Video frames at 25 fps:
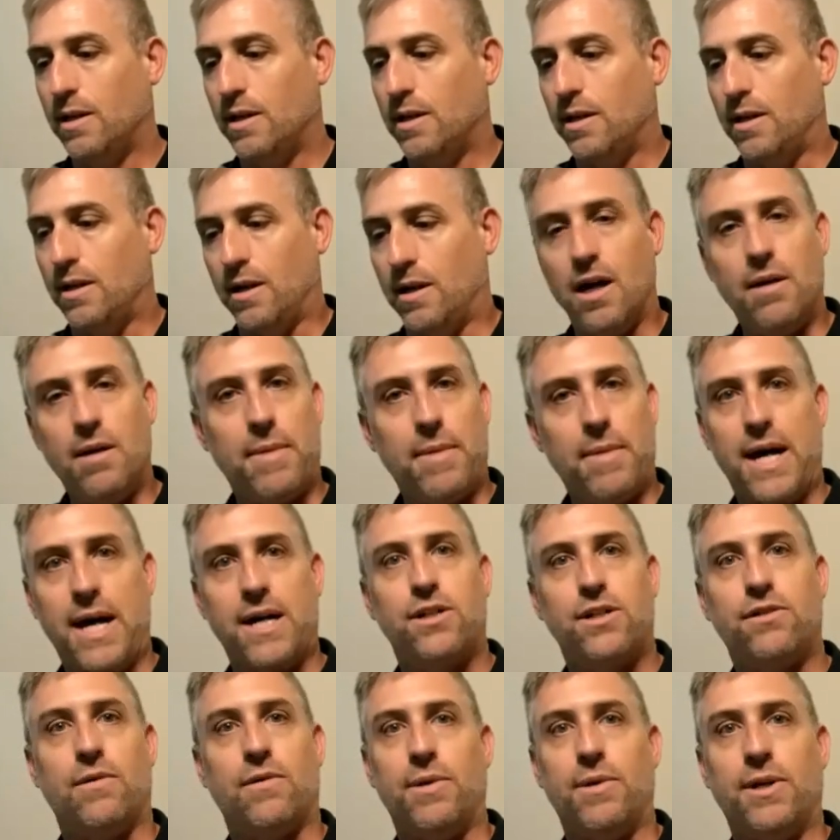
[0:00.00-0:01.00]

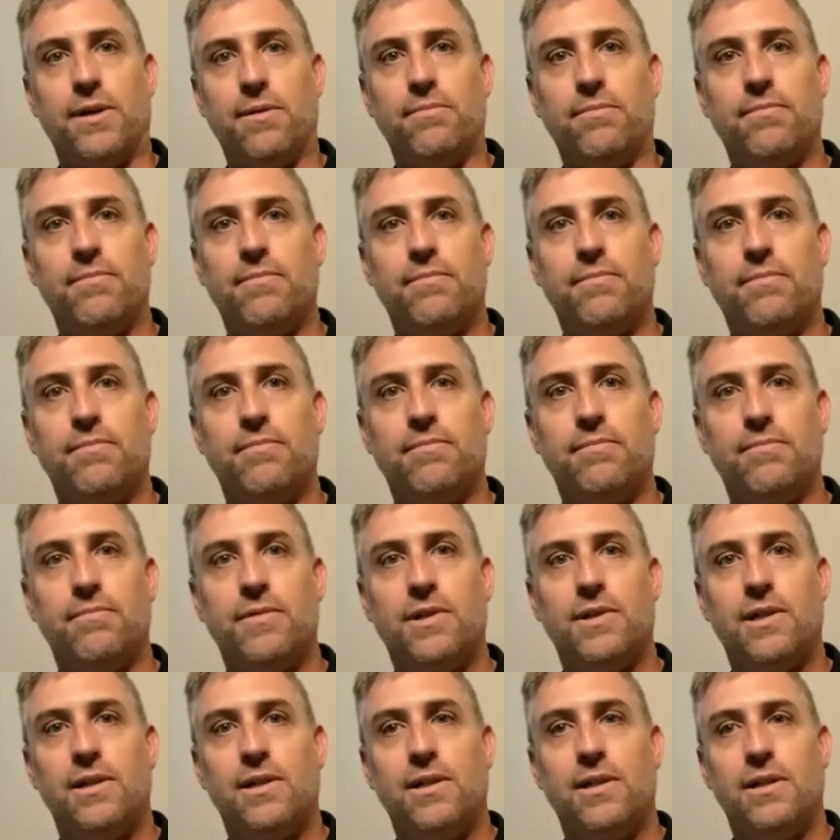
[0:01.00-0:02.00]
unmatched from him.
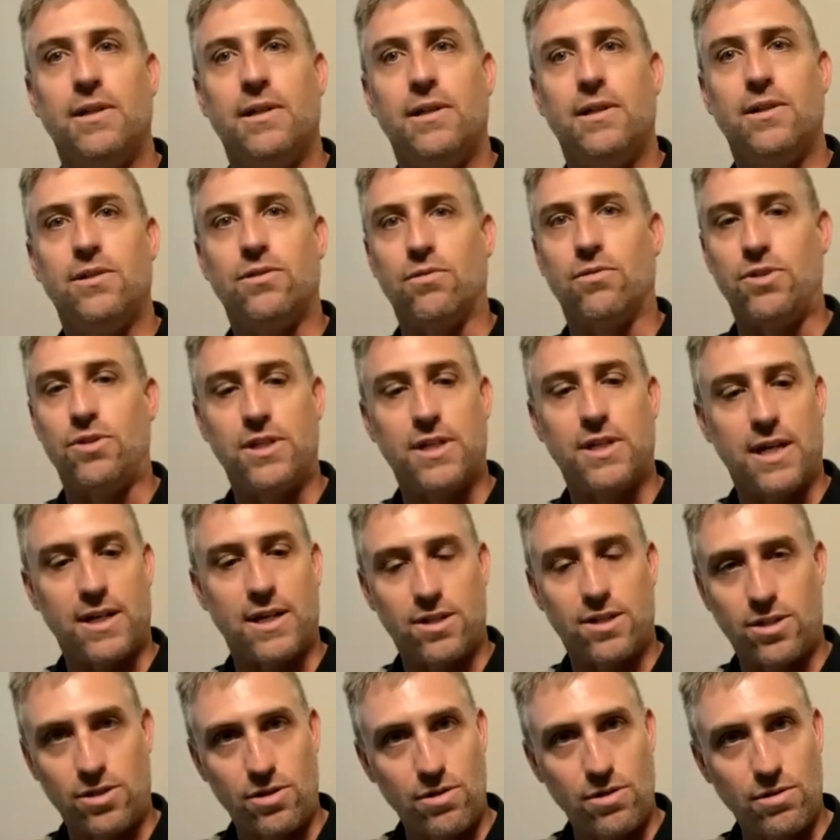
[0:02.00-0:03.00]
So she's got
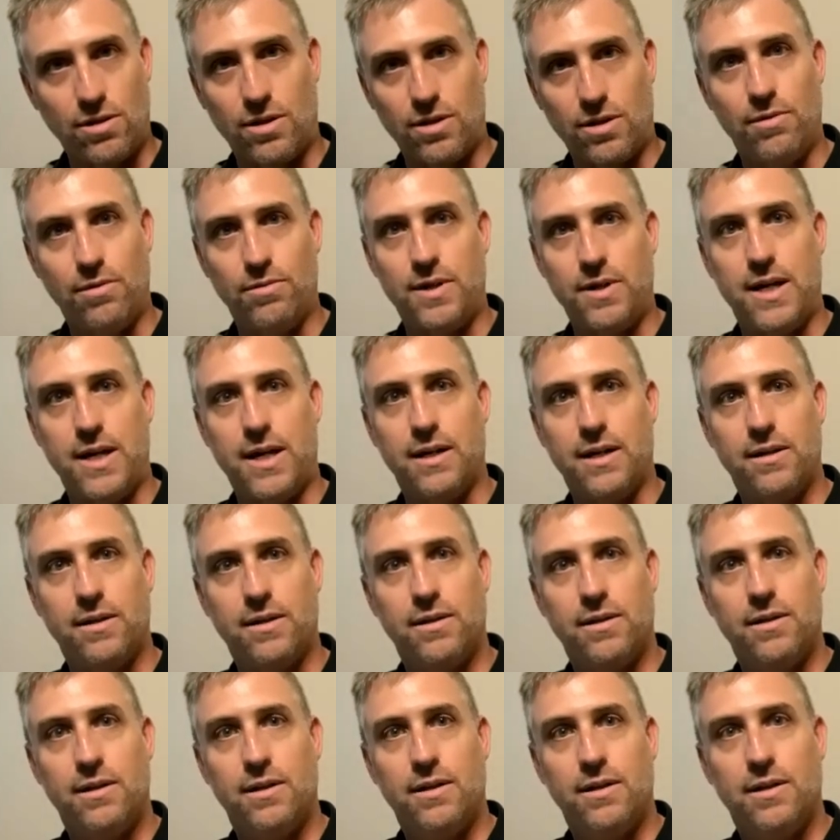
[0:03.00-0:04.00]
student loan debt,
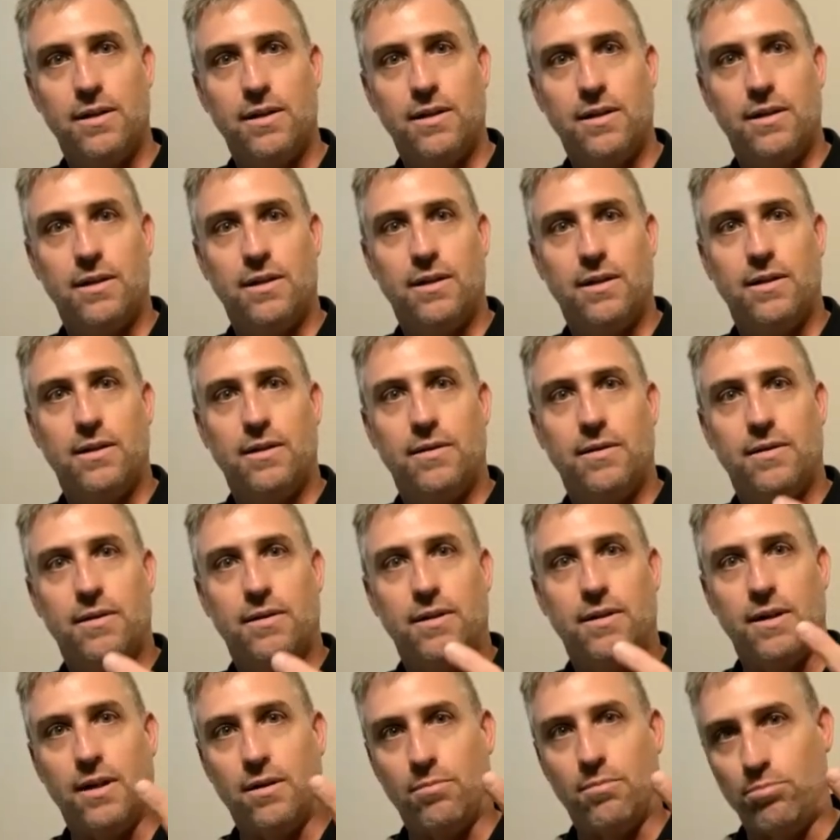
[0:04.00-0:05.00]

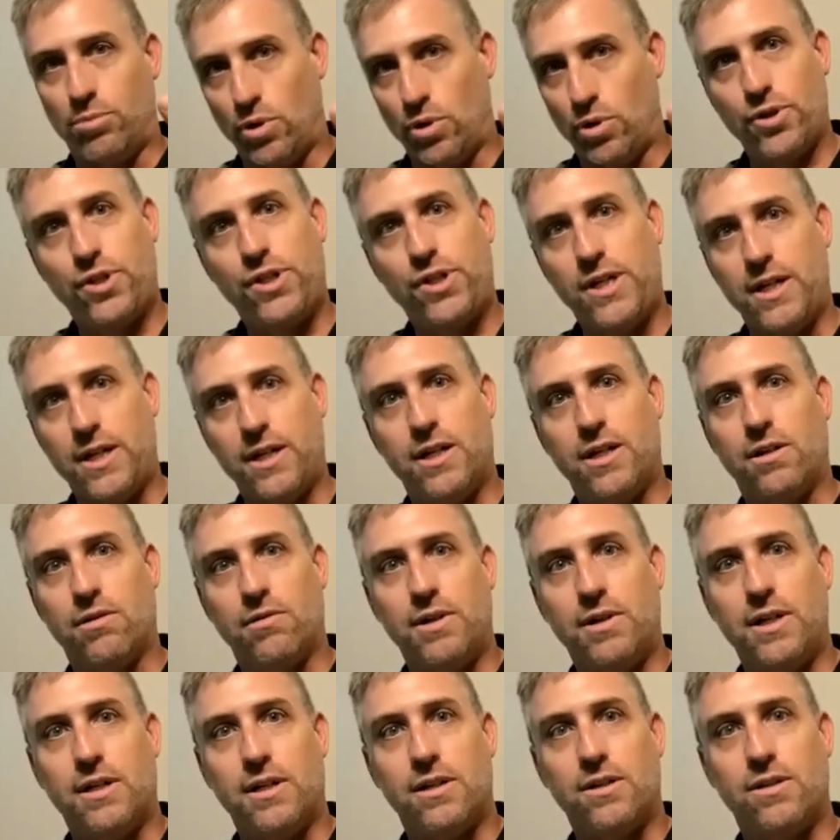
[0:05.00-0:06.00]
a bullshit
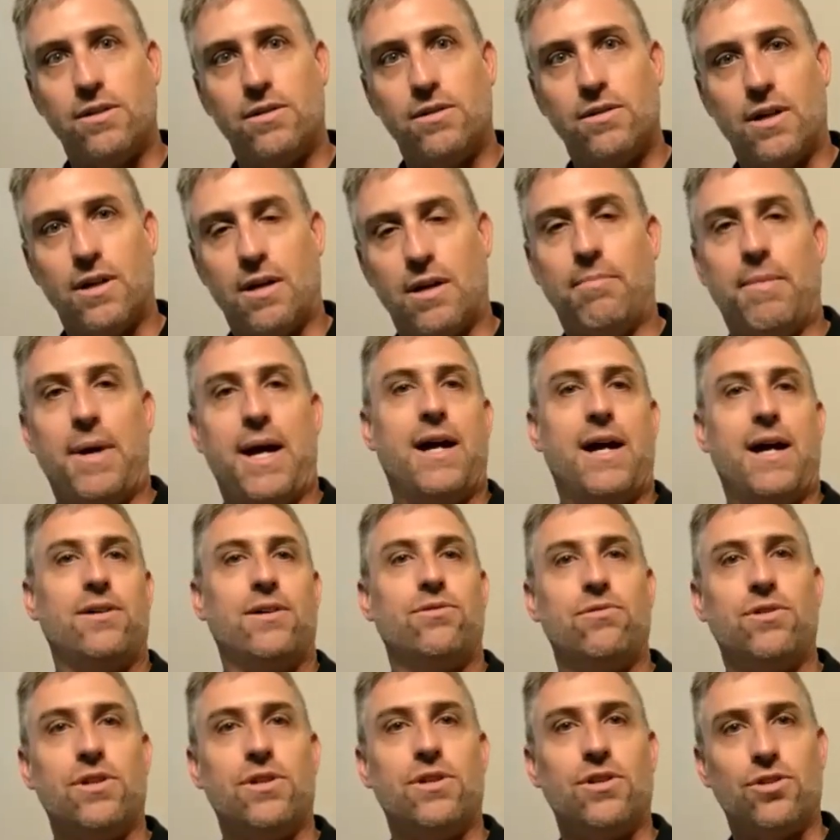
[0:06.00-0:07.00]
degree and a
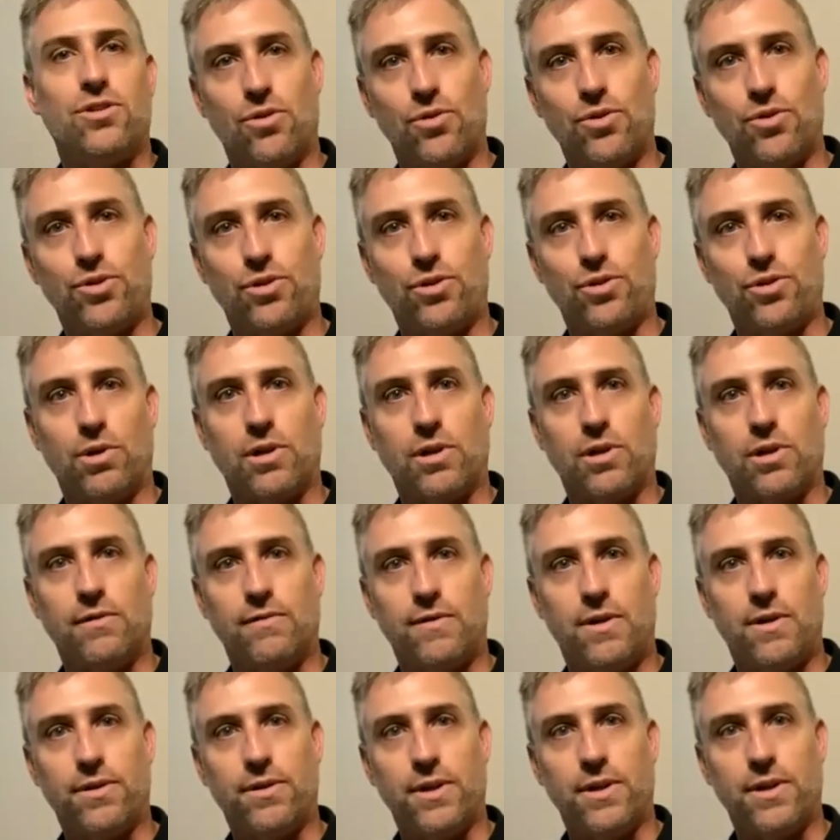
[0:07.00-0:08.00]
master's in social work of
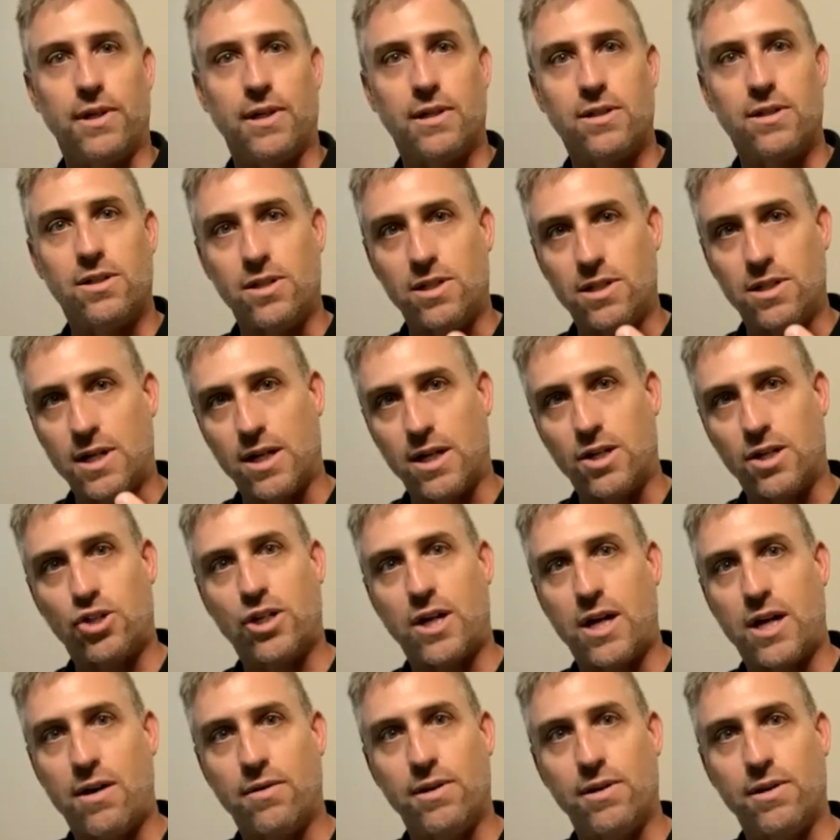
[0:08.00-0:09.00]
all things. She's got a
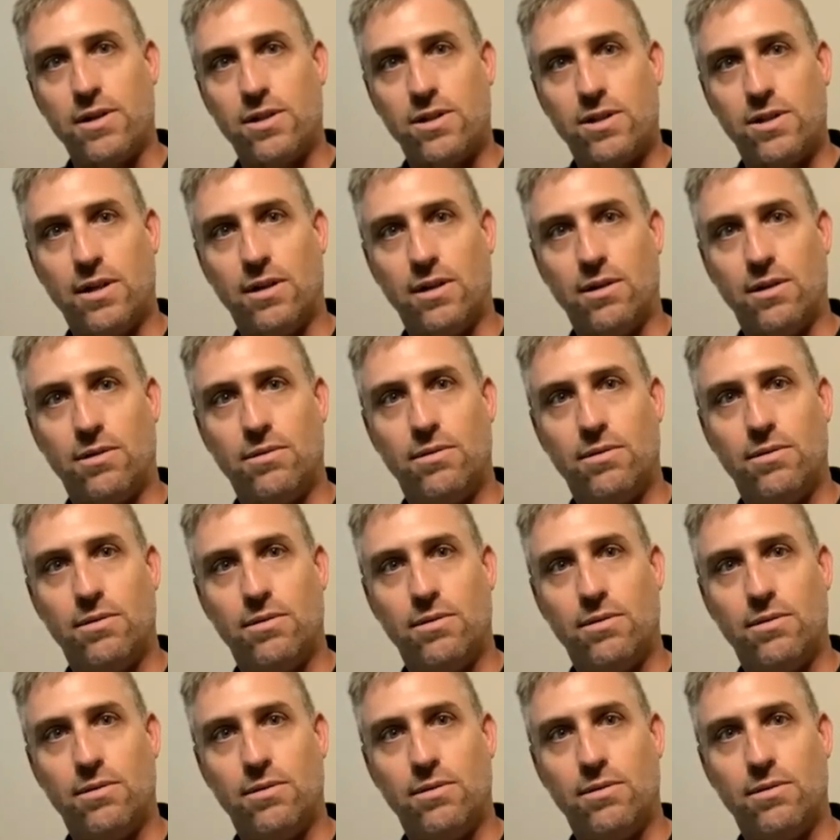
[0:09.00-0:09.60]
child in tow,